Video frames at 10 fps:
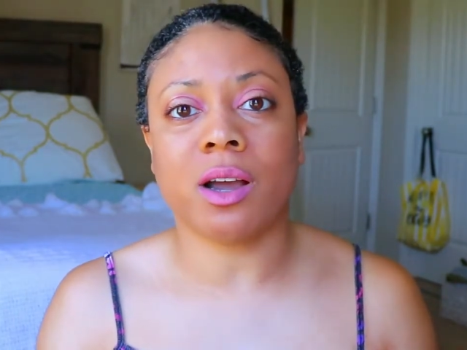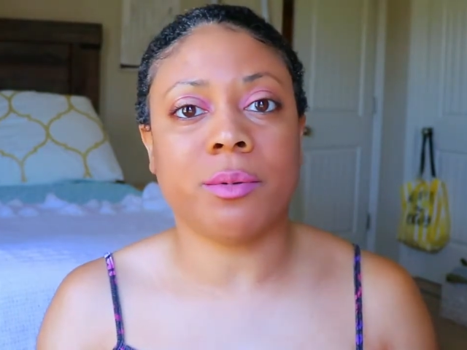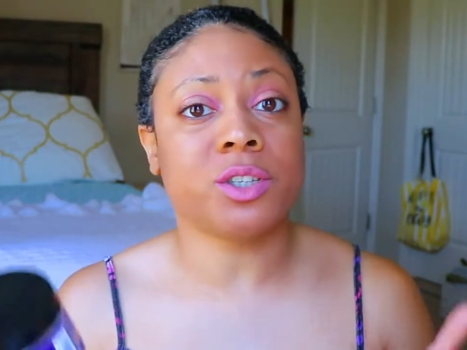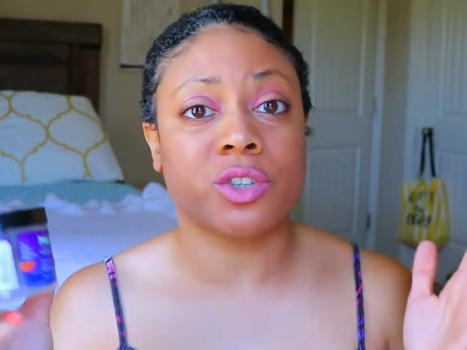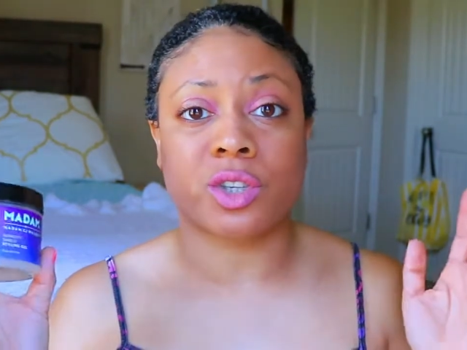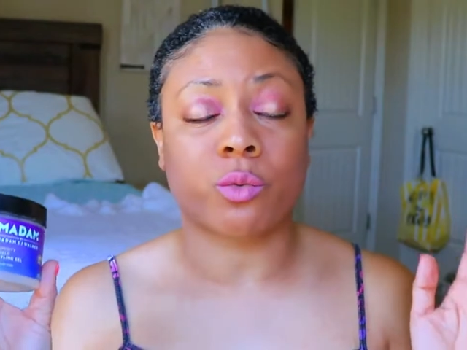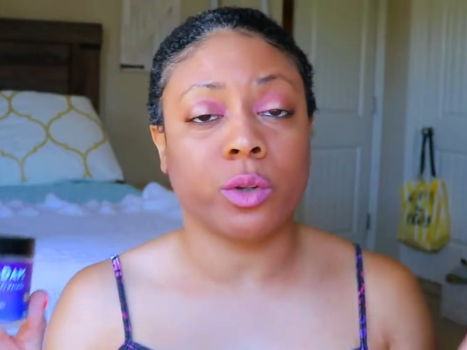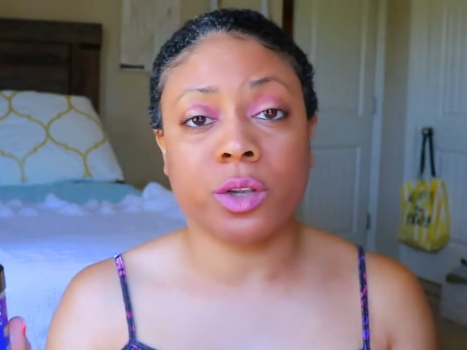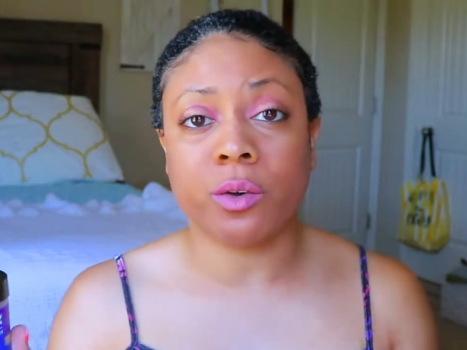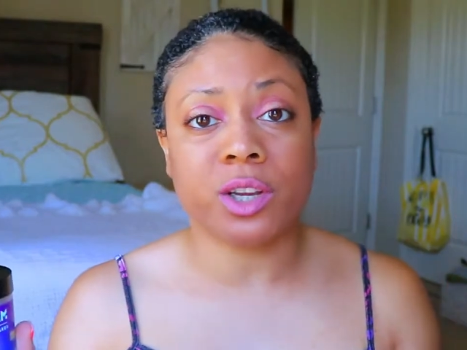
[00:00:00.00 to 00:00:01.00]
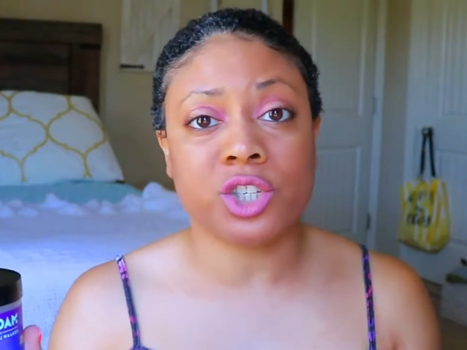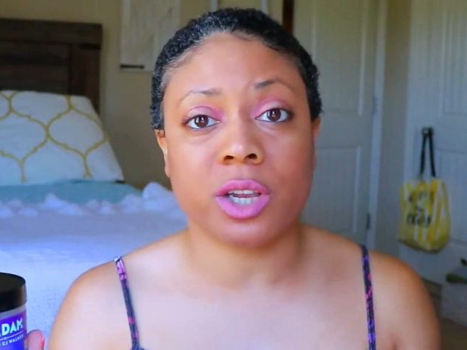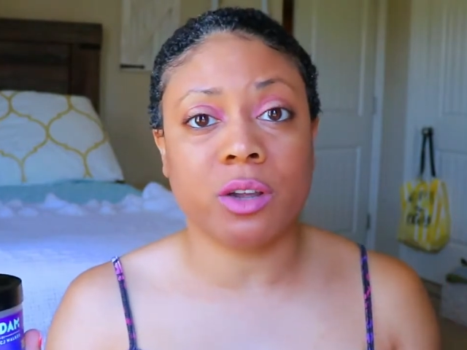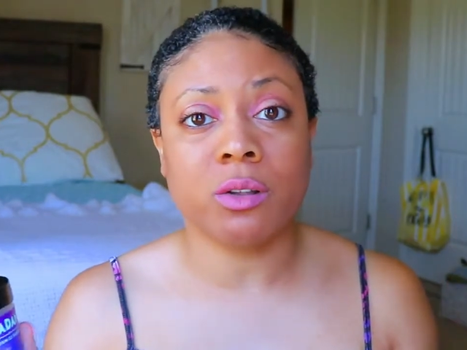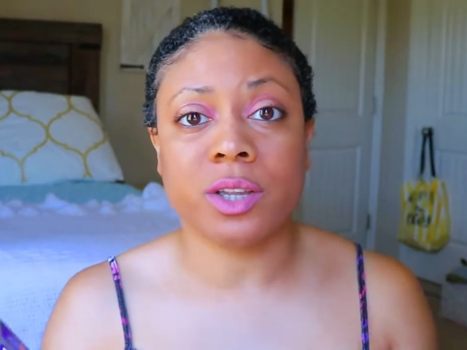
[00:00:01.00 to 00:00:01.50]
Um, it's just a really great
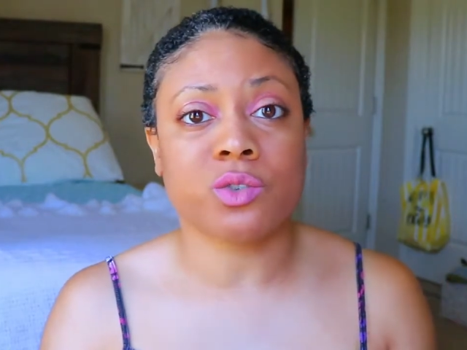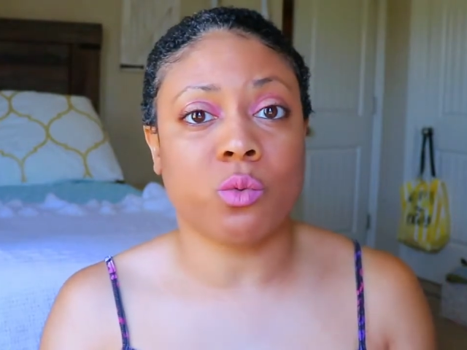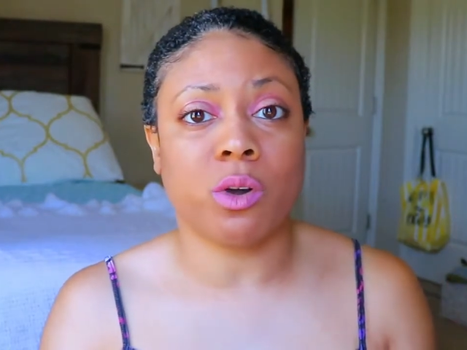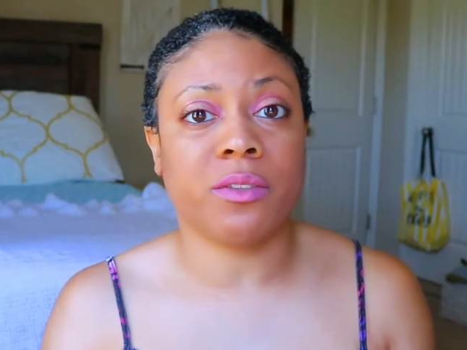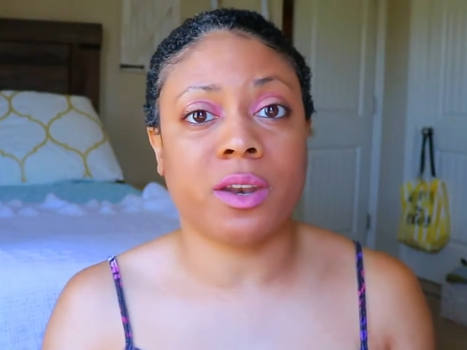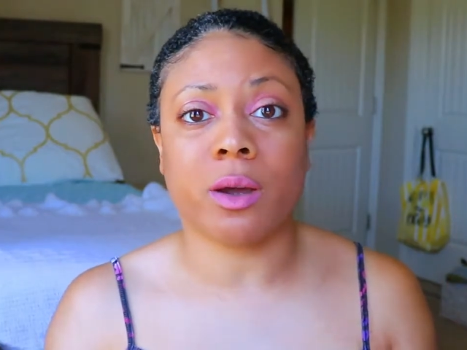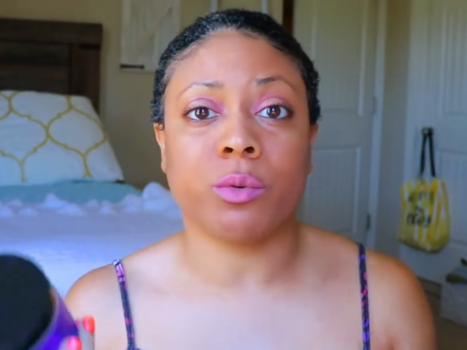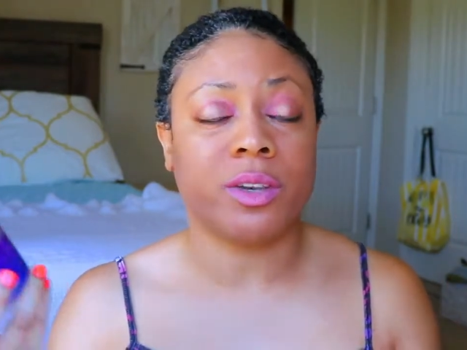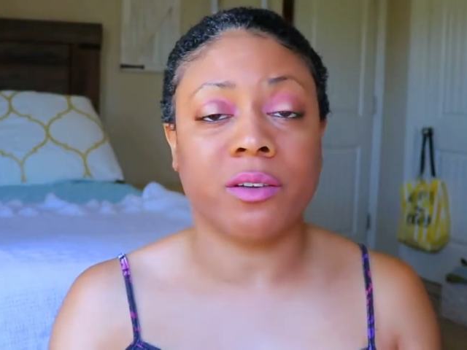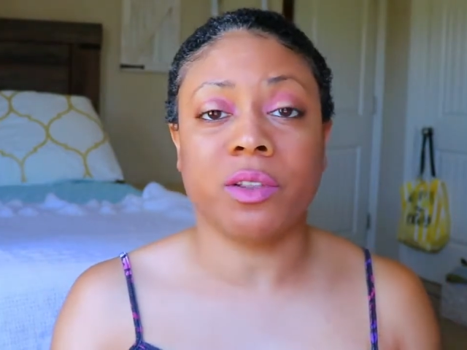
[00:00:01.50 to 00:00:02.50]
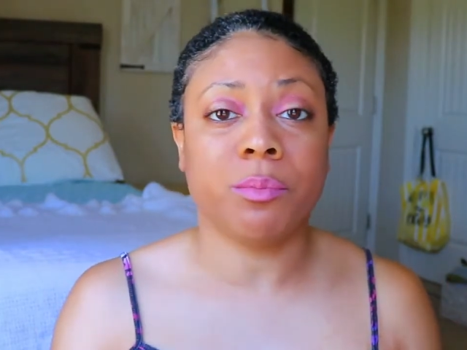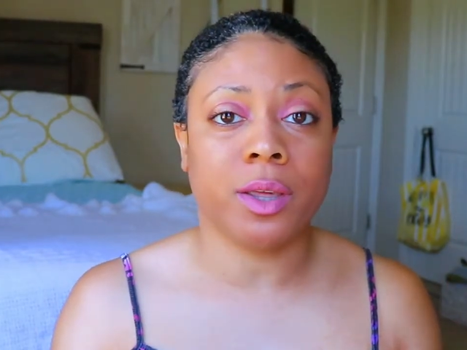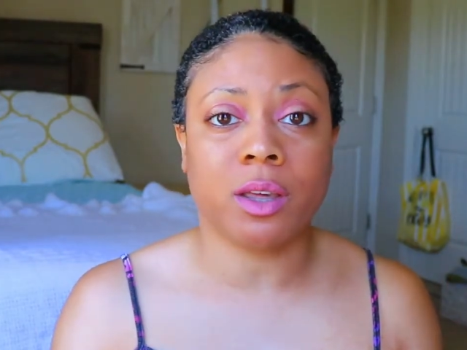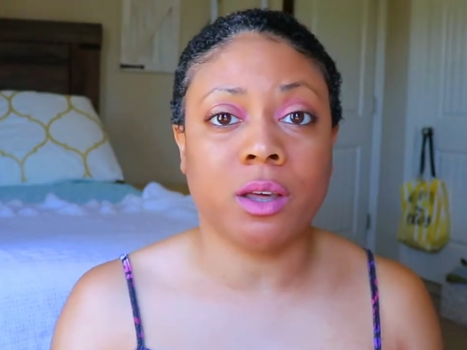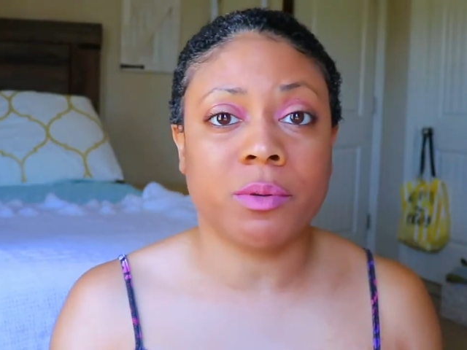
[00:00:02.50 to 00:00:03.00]
gel. It's one that I would definitely
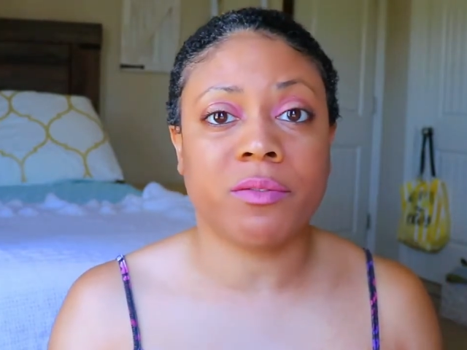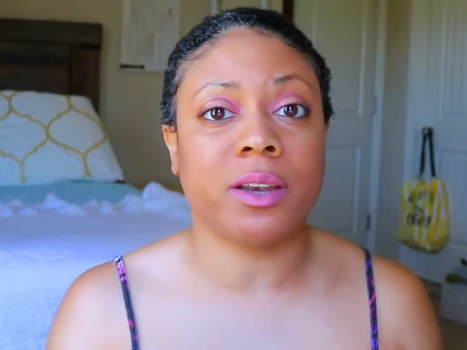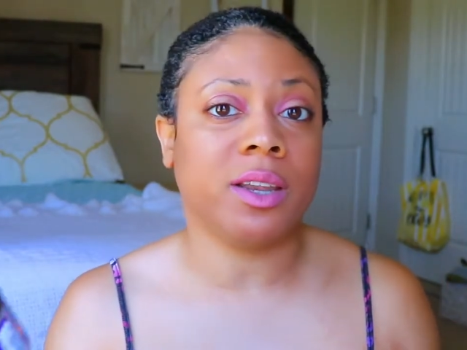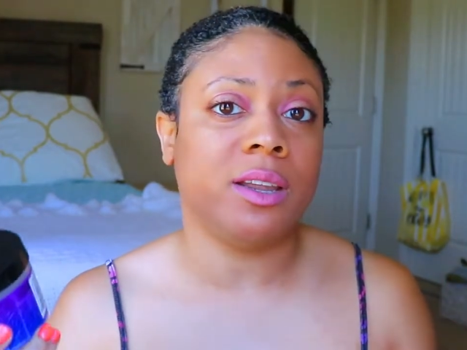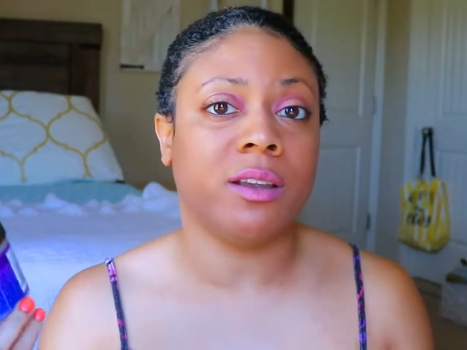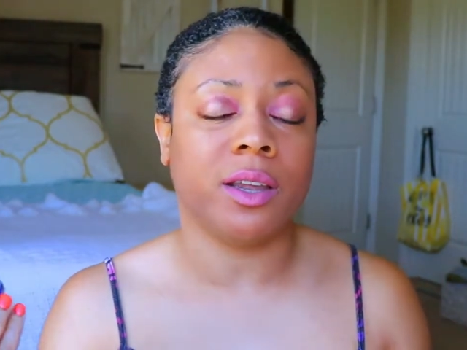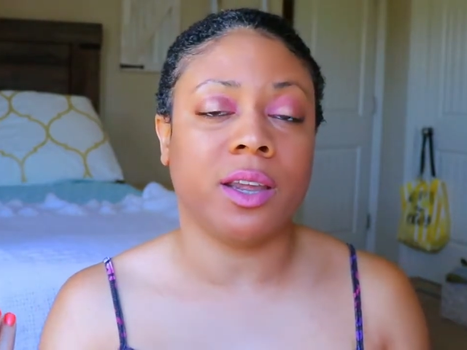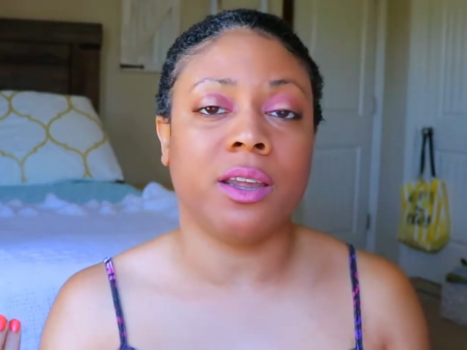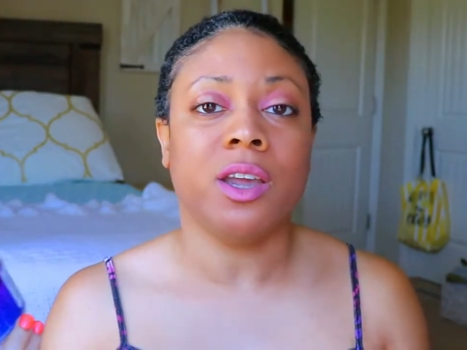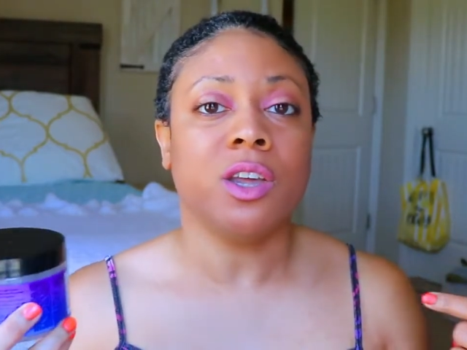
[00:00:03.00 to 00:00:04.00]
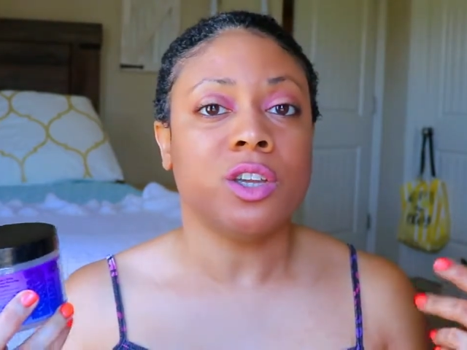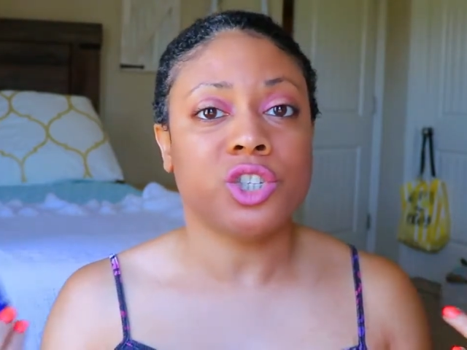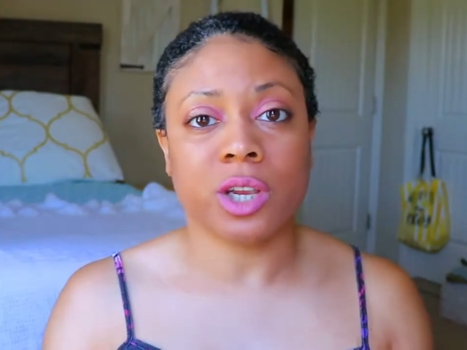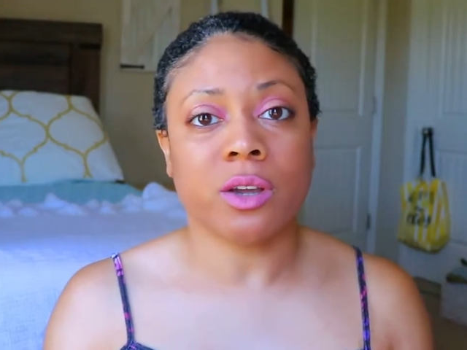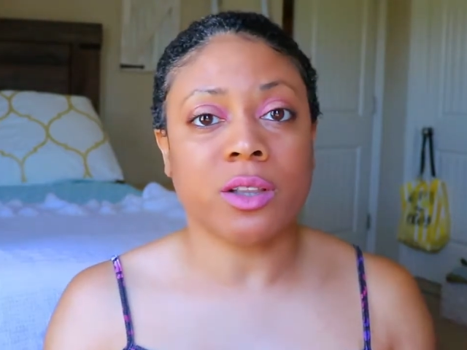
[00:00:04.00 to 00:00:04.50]
pick up if I need a
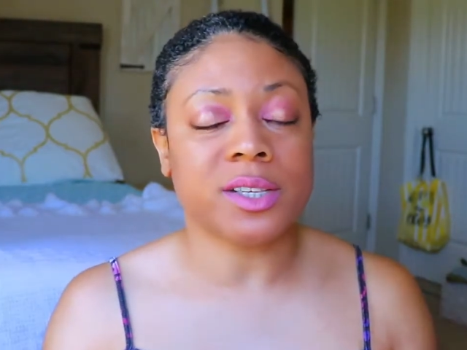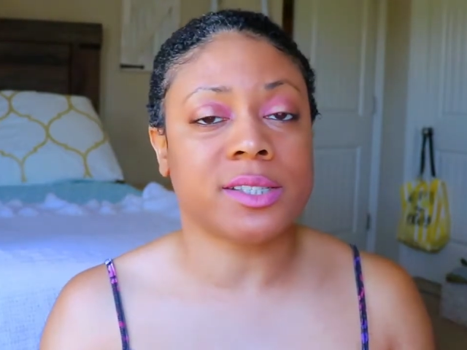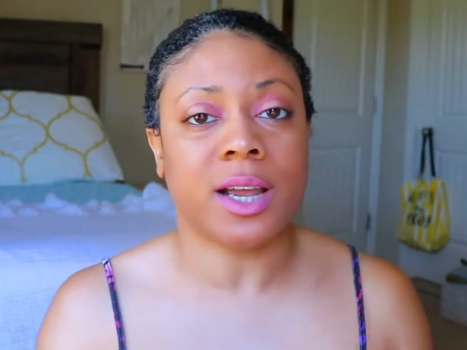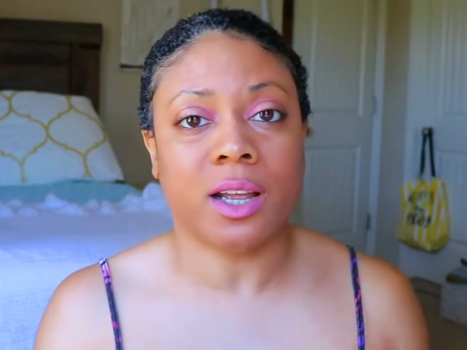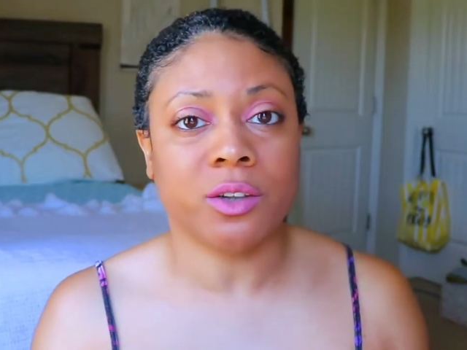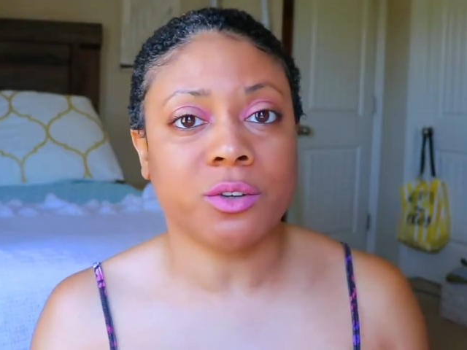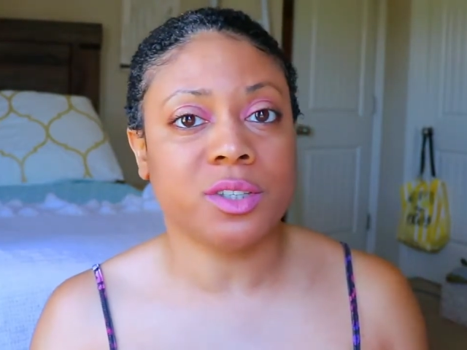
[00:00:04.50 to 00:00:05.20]
gel, a styler.